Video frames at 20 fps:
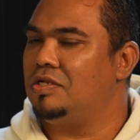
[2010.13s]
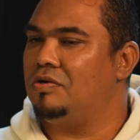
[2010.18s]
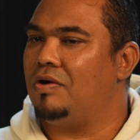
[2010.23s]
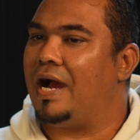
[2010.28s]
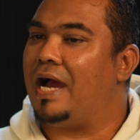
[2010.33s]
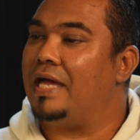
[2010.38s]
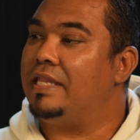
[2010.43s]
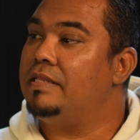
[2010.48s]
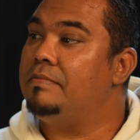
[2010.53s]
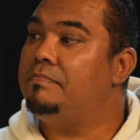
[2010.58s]

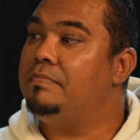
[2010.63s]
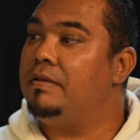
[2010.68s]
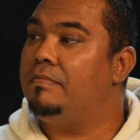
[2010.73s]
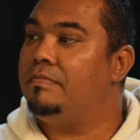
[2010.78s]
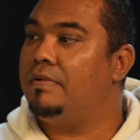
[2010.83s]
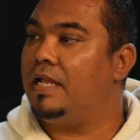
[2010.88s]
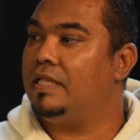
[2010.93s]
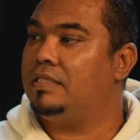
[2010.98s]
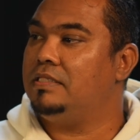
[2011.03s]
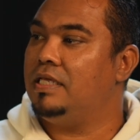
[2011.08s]
other
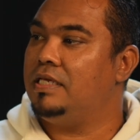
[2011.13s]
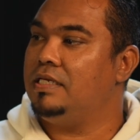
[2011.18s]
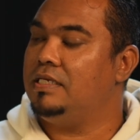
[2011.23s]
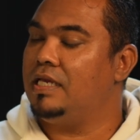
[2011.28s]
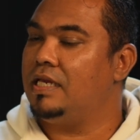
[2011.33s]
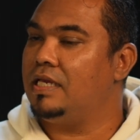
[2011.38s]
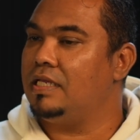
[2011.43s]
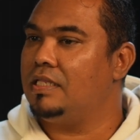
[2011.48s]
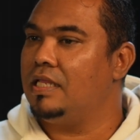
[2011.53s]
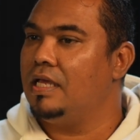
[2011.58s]
people are
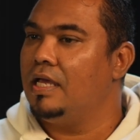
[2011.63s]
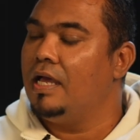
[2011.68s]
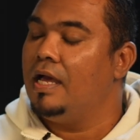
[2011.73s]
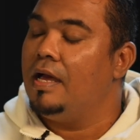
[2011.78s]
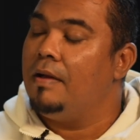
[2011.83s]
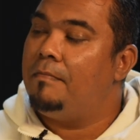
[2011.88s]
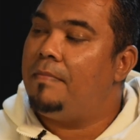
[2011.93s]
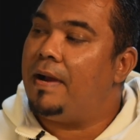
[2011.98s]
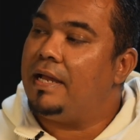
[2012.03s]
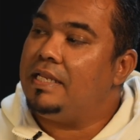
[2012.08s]
taking it,
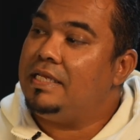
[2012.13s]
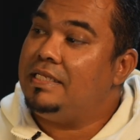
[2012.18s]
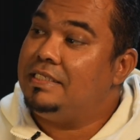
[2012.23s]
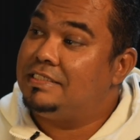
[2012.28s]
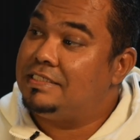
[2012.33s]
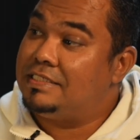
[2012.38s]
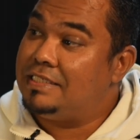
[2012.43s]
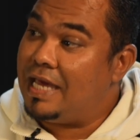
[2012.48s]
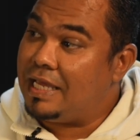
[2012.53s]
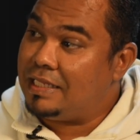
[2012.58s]
but
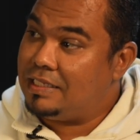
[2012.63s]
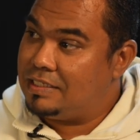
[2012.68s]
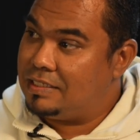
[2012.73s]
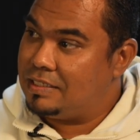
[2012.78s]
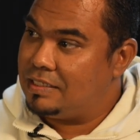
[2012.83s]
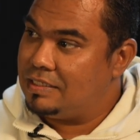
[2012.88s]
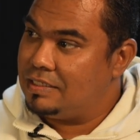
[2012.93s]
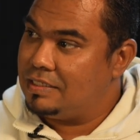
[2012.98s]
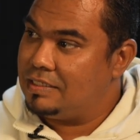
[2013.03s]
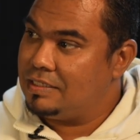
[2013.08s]
it's that
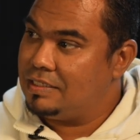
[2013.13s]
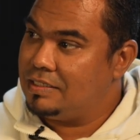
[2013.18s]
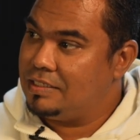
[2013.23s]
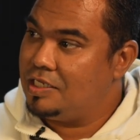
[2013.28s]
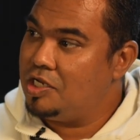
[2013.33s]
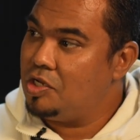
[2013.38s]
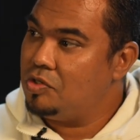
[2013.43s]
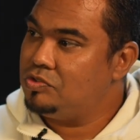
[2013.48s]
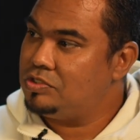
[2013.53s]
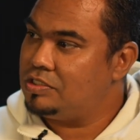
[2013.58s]

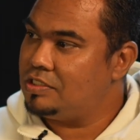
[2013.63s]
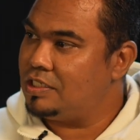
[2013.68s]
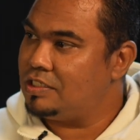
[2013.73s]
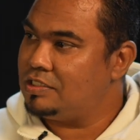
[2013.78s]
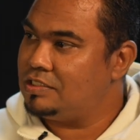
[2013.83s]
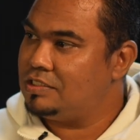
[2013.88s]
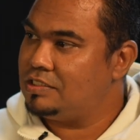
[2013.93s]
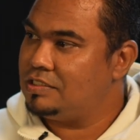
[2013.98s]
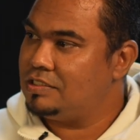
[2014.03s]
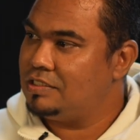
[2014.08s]

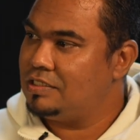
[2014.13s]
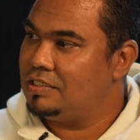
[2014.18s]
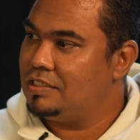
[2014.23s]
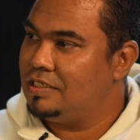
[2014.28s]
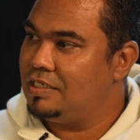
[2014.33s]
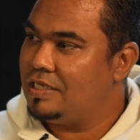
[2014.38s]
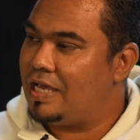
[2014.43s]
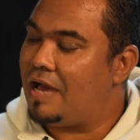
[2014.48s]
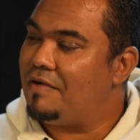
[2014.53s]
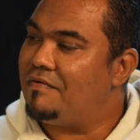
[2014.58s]
closeness
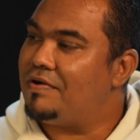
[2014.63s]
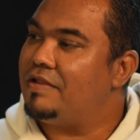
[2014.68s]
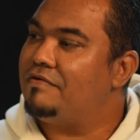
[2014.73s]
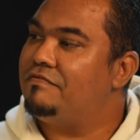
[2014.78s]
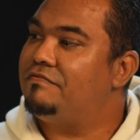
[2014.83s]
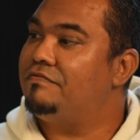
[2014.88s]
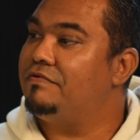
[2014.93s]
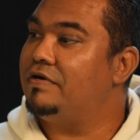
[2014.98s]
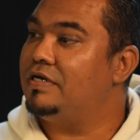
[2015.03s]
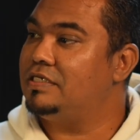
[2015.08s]
I want to
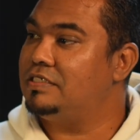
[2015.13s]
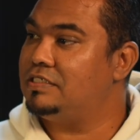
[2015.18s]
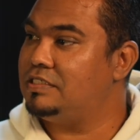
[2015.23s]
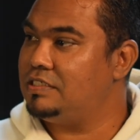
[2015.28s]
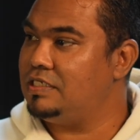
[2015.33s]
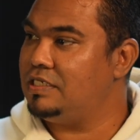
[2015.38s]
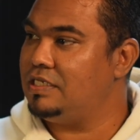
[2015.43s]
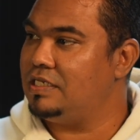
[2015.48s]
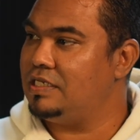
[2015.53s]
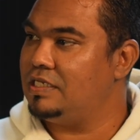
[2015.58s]
first
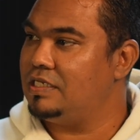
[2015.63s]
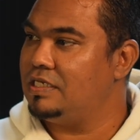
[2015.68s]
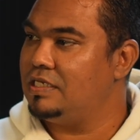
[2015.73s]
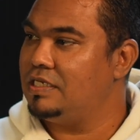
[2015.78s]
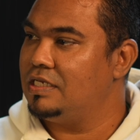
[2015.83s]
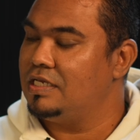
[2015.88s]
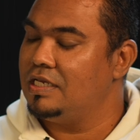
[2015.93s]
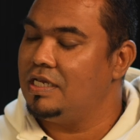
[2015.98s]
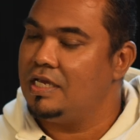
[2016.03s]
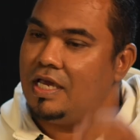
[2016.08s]
see.
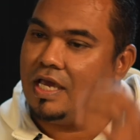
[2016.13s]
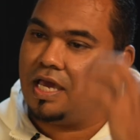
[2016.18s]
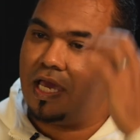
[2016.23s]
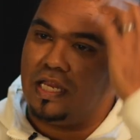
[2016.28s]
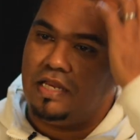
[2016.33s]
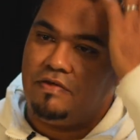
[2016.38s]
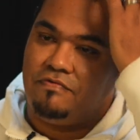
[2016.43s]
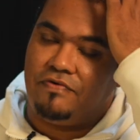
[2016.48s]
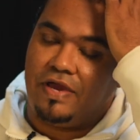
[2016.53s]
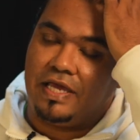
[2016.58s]

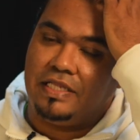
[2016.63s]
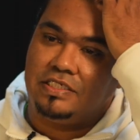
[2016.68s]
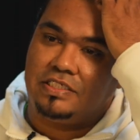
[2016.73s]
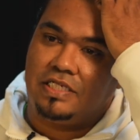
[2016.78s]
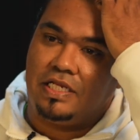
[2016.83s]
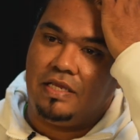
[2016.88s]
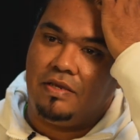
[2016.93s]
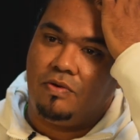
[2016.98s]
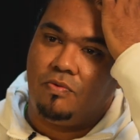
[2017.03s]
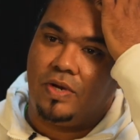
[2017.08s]
And
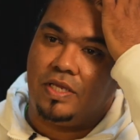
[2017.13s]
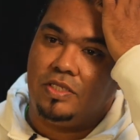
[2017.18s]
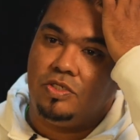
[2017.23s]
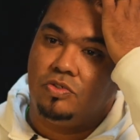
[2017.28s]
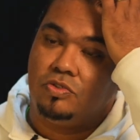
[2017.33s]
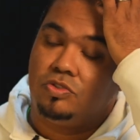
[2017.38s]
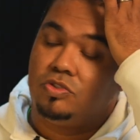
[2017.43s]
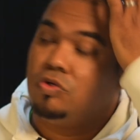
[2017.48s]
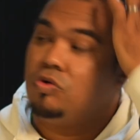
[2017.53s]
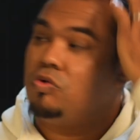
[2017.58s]
eventually, when you
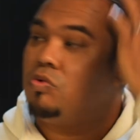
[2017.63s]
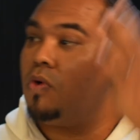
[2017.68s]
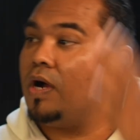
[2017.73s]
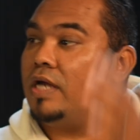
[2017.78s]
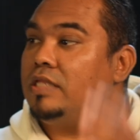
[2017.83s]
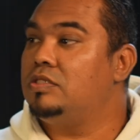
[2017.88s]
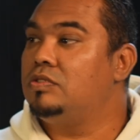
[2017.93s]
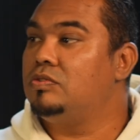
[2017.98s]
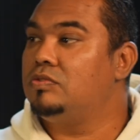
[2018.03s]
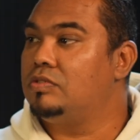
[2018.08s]
do
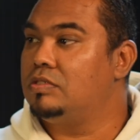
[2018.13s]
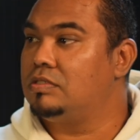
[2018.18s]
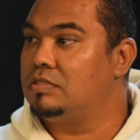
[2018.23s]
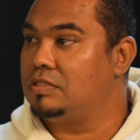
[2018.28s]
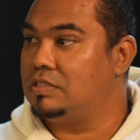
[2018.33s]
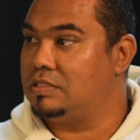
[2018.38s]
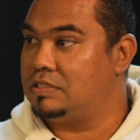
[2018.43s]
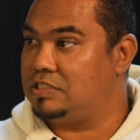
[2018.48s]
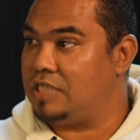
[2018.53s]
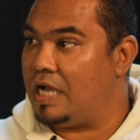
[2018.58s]
want to
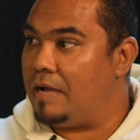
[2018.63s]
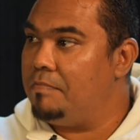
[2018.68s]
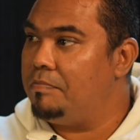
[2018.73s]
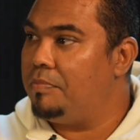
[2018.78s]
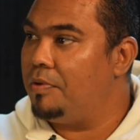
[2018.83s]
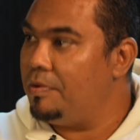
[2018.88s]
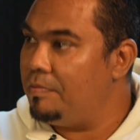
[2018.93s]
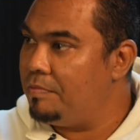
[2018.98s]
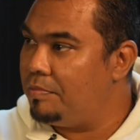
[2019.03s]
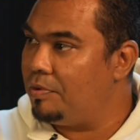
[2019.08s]
jump
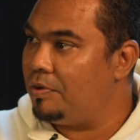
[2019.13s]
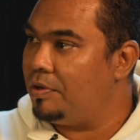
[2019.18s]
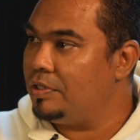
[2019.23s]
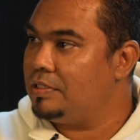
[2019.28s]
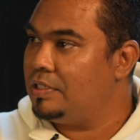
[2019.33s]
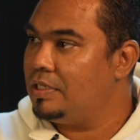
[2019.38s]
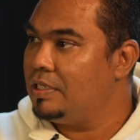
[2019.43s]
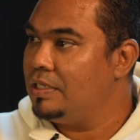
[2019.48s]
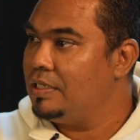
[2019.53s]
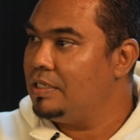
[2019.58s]
on board,
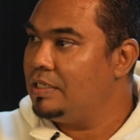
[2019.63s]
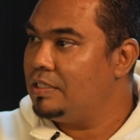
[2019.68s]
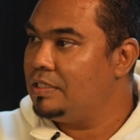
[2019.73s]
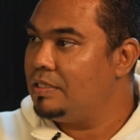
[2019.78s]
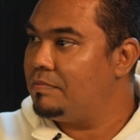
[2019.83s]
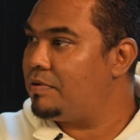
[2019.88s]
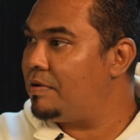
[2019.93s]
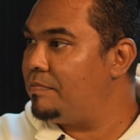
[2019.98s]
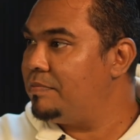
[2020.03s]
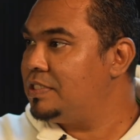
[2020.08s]
the
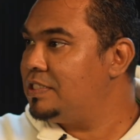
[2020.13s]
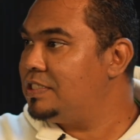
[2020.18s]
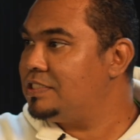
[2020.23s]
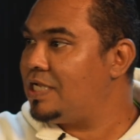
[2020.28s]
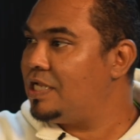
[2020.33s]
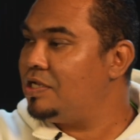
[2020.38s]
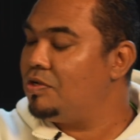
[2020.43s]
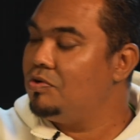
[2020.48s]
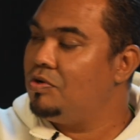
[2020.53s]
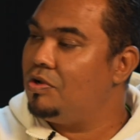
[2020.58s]
properties
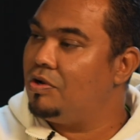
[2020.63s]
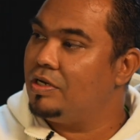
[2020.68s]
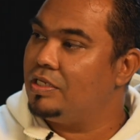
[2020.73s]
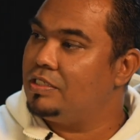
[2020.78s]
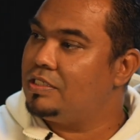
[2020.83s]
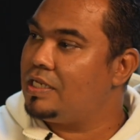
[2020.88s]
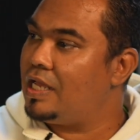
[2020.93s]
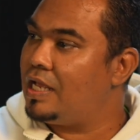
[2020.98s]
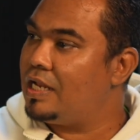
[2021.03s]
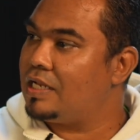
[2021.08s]
are no longer
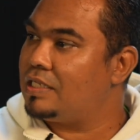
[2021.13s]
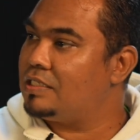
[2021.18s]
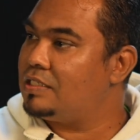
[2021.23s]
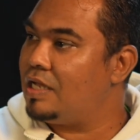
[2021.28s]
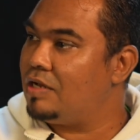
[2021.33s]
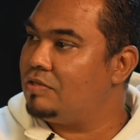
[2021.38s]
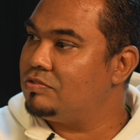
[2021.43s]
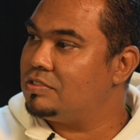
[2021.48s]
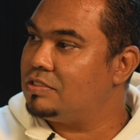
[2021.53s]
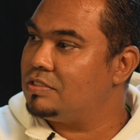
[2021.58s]

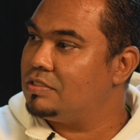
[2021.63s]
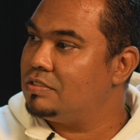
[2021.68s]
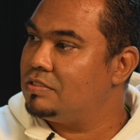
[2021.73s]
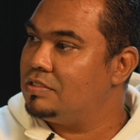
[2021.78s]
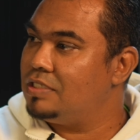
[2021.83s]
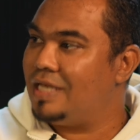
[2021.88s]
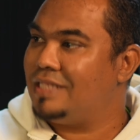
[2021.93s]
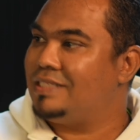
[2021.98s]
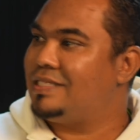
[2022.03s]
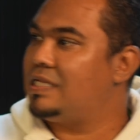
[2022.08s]
300,000.
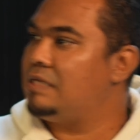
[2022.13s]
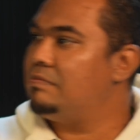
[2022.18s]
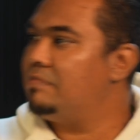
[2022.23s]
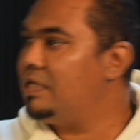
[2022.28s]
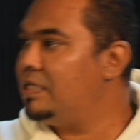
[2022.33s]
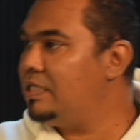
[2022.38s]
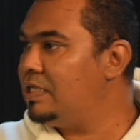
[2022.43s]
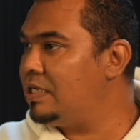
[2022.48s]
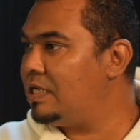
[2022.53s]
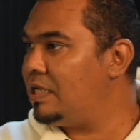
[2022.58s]
They are 3
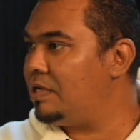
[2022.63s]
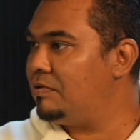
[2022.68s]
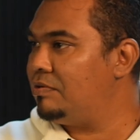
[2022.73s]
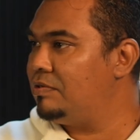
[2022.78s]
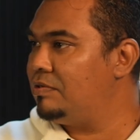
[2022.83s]
million now.